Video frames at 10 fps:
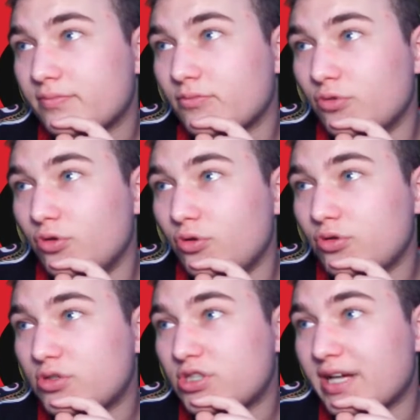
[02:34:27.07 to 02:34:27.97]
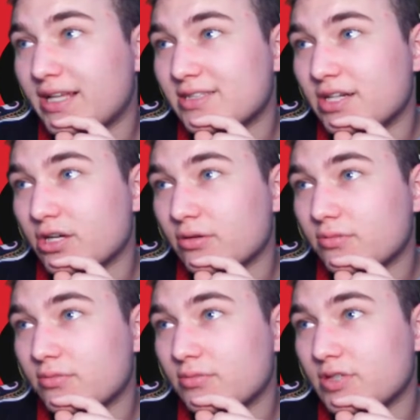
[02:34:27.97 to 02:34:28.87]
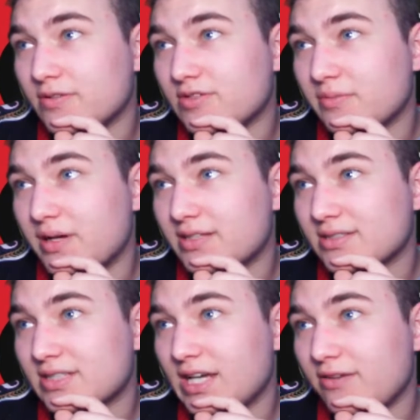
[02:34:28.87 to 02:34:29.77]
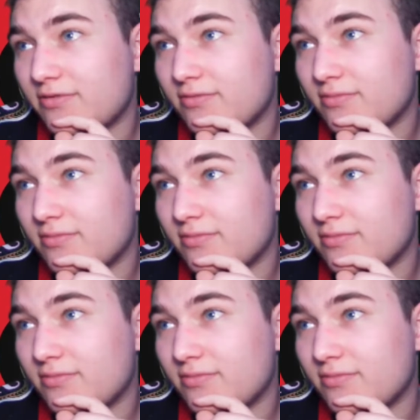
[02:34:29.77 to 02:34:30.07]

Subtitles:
Ooh, chance here. Gustafsson makes a save.